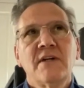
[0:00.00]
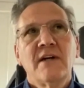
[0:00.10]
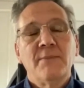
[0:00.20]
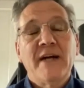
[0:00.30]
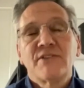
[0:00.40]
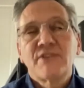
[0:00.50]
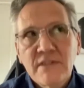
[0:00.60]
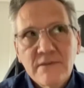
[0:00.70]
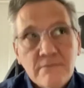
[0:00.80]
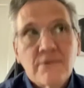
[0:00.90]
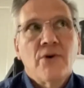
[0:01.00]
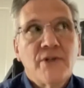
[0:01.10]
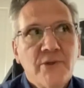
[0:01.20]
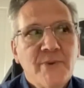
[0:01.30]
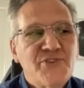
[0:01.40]
I'm actually an
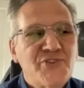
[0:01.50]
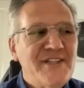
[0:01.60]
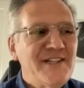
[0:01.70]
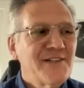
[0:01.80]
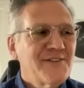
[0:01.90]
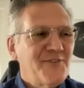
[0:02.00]
audio engineer.